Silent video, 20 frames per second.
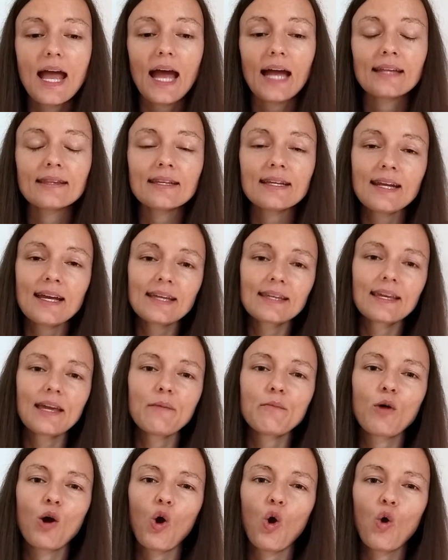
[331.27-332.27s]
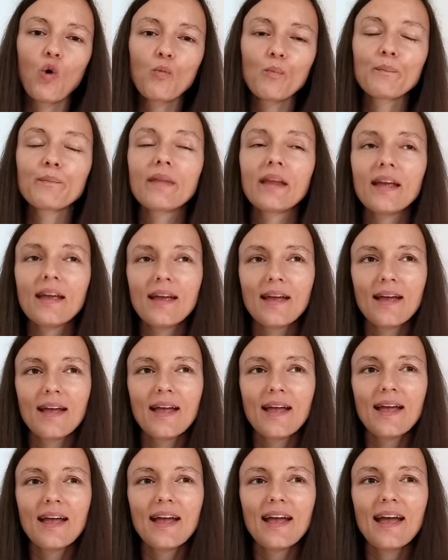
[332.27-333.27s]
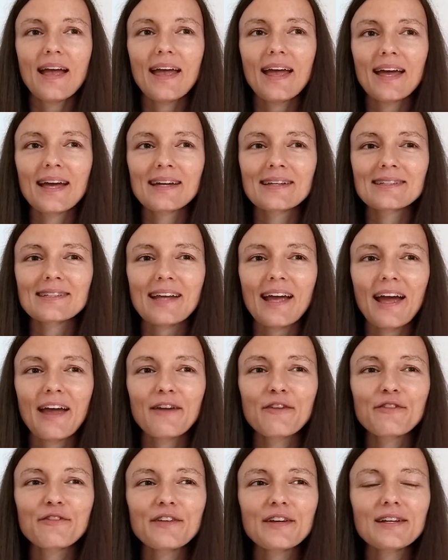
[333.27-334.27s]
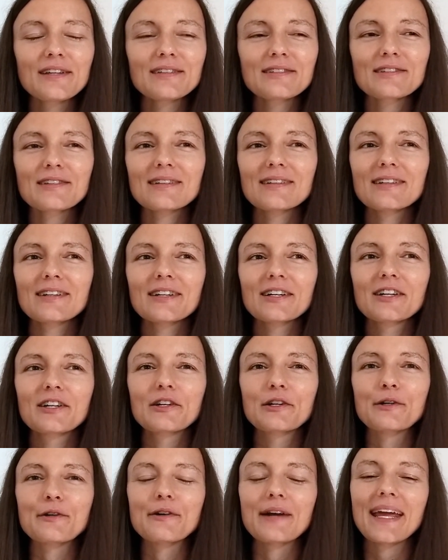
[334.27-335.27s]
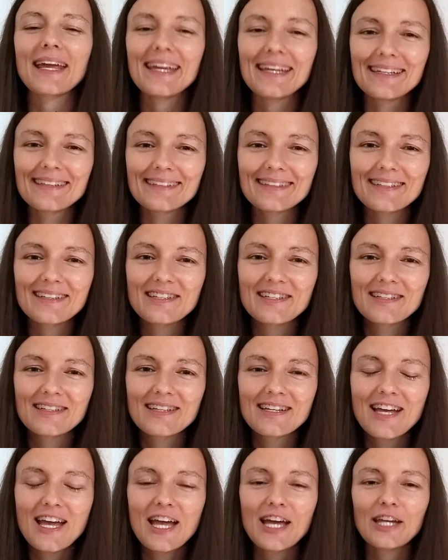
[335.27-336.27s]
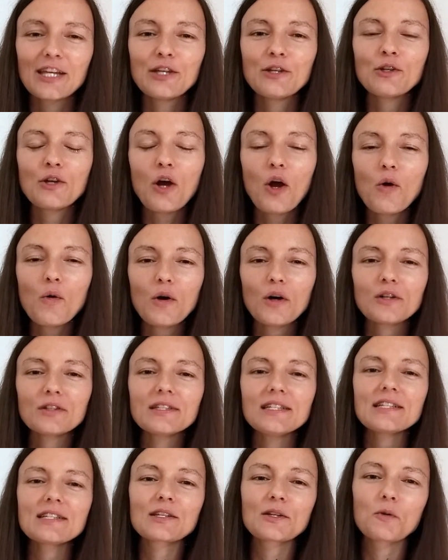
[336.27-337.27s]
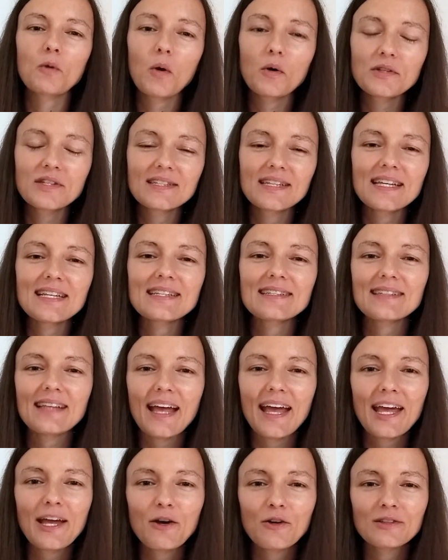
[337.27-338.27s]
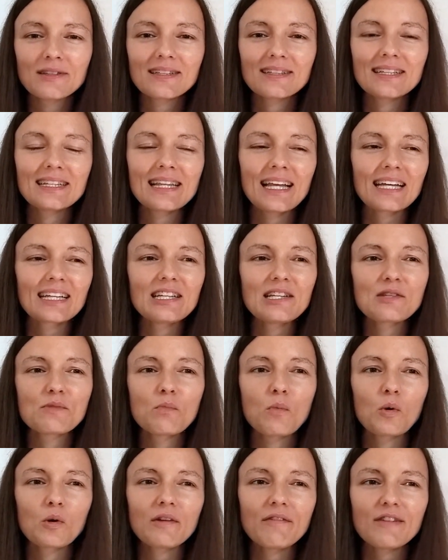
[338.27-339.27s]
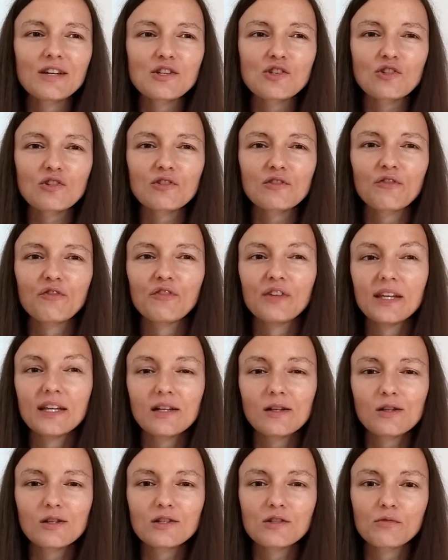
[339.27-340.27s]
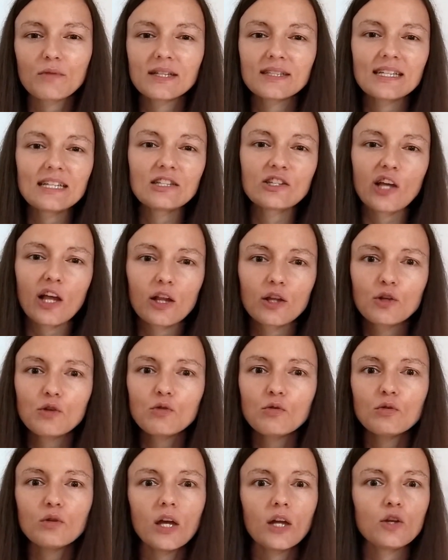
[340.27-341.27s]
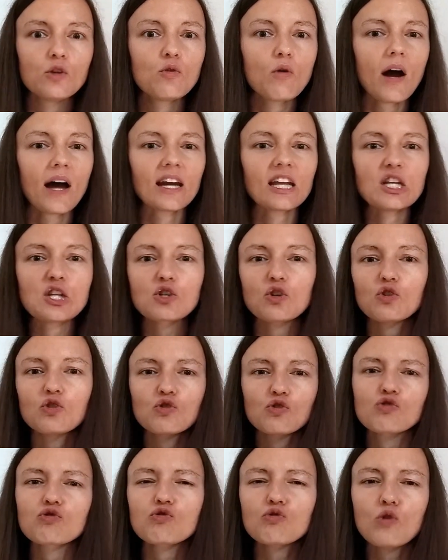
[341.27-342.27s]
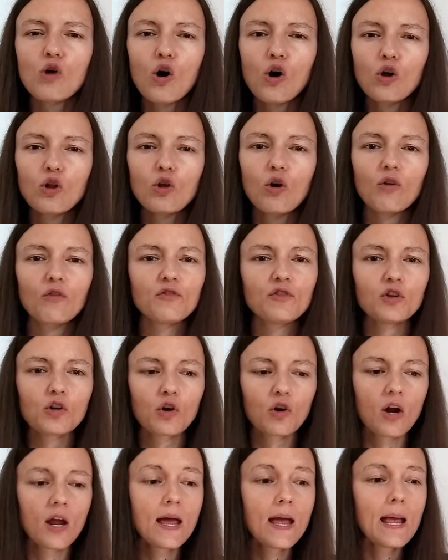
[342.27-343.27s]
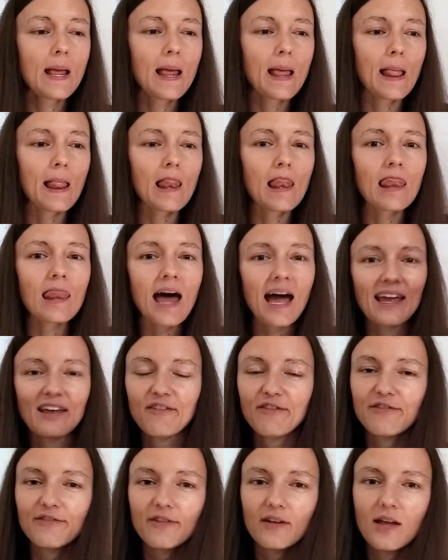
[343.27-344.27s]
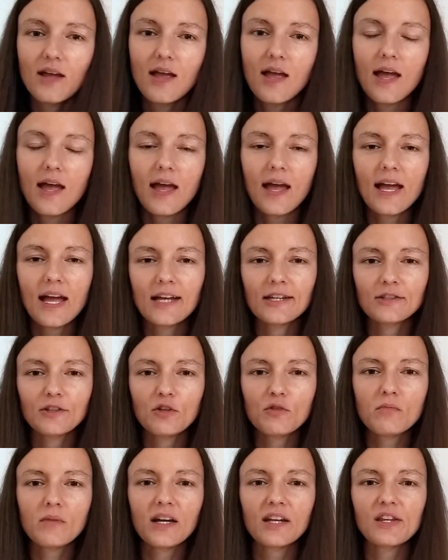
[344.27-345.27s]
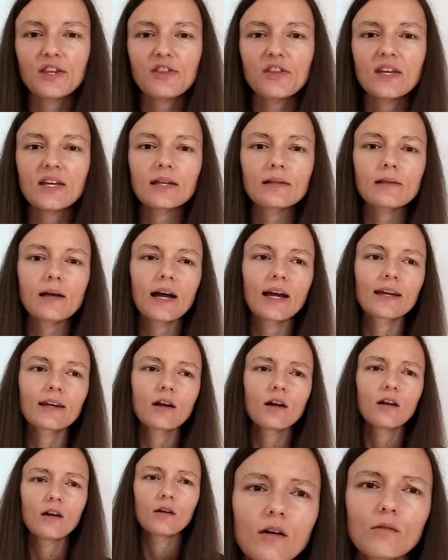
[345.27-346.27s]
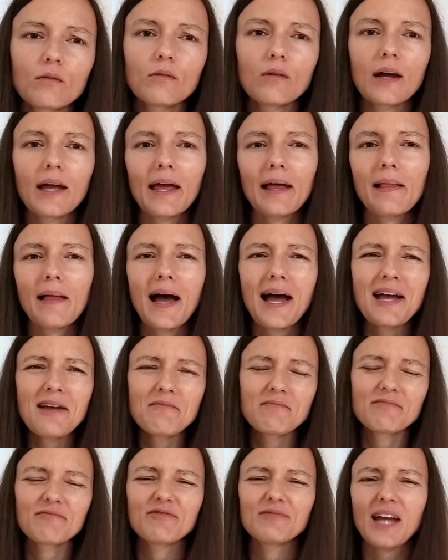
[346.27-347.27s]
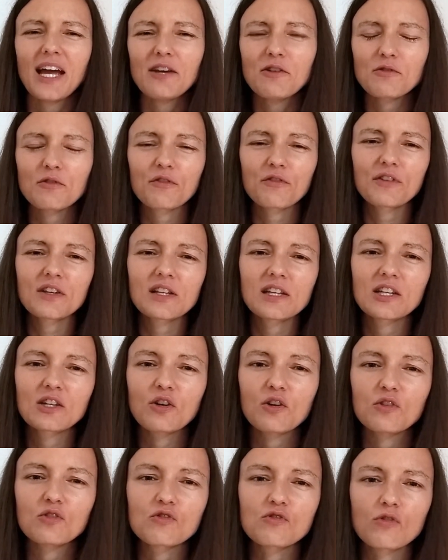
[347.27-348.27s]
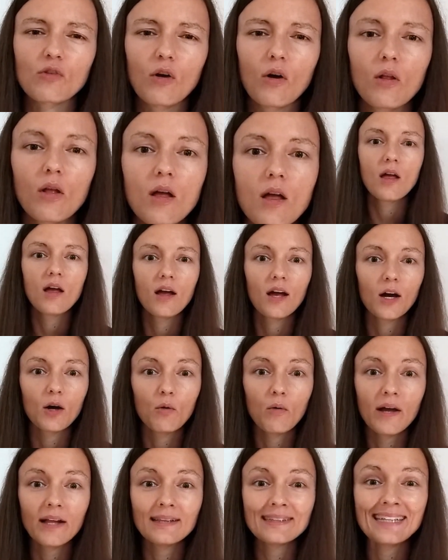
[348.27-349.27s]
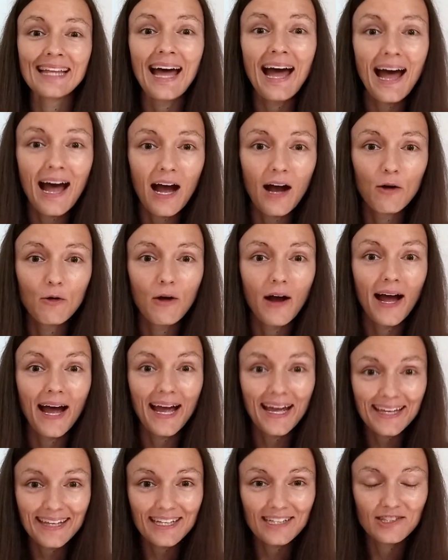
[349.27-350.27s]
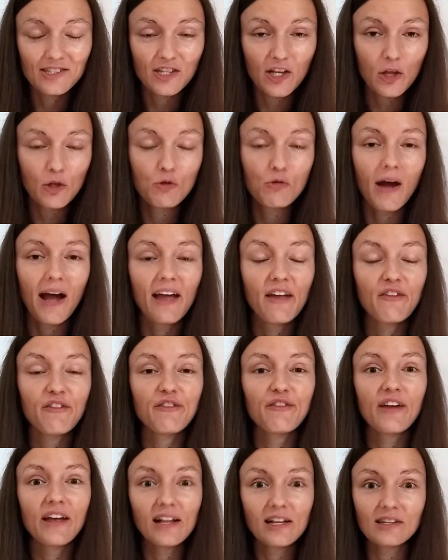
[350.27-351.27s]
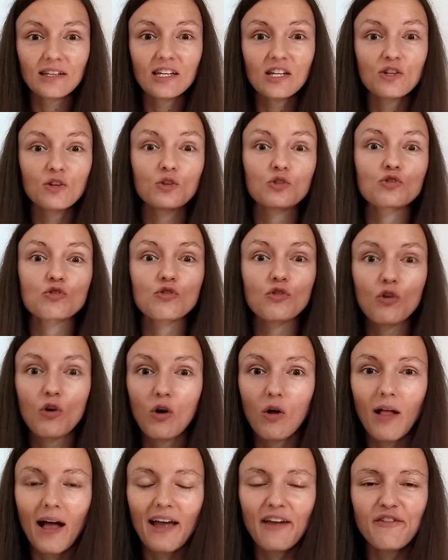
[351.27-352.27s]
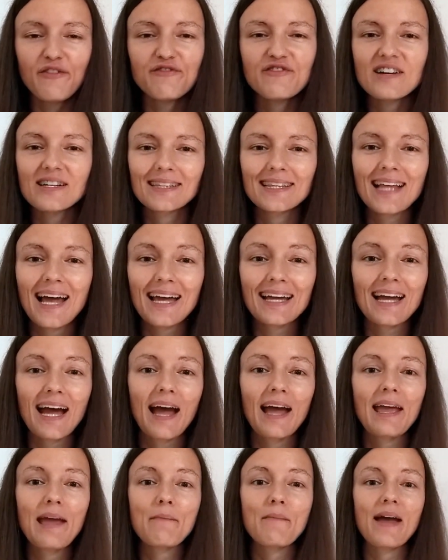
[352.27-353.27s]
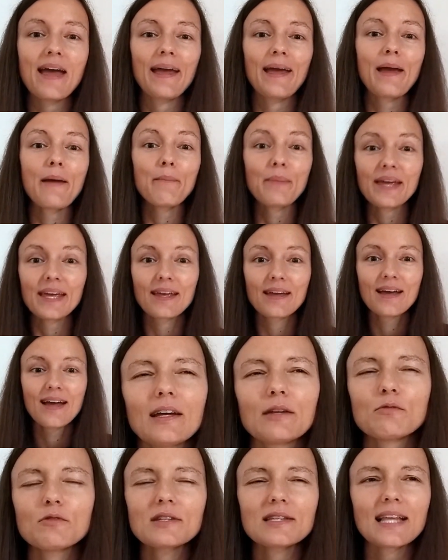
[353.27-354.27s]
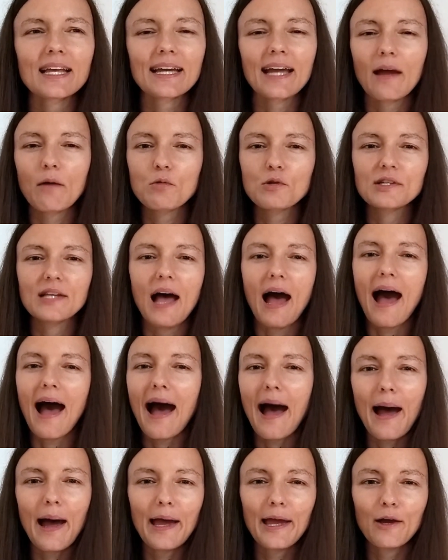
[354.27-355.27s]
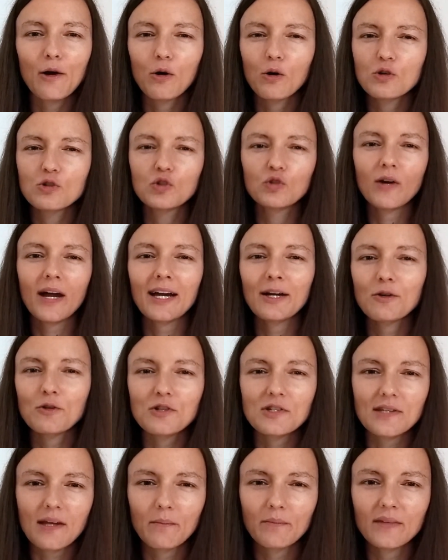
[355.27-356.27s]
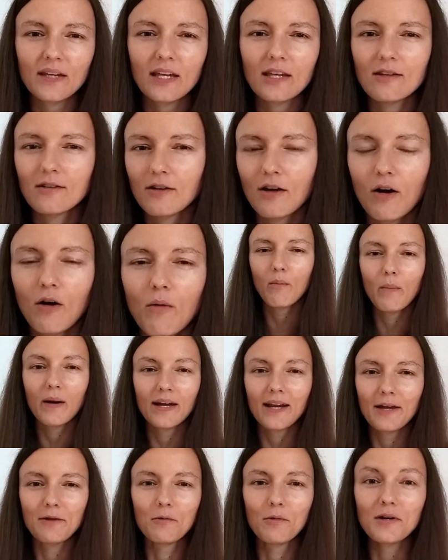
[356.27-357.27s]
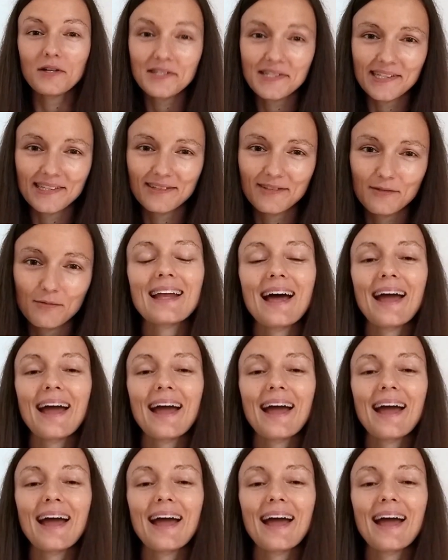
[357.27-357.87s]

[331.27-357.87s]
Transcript: And then I came home and I felt great. You know all these quotes they say on in like these motivational fields when they tell you that you are in control of your life. And you might think like, well, I'm I don't feel in control. Well, now I can tell you I felt in control. I felt like I am happy. It was like I was high or drunk or something, you know, but I wasn't.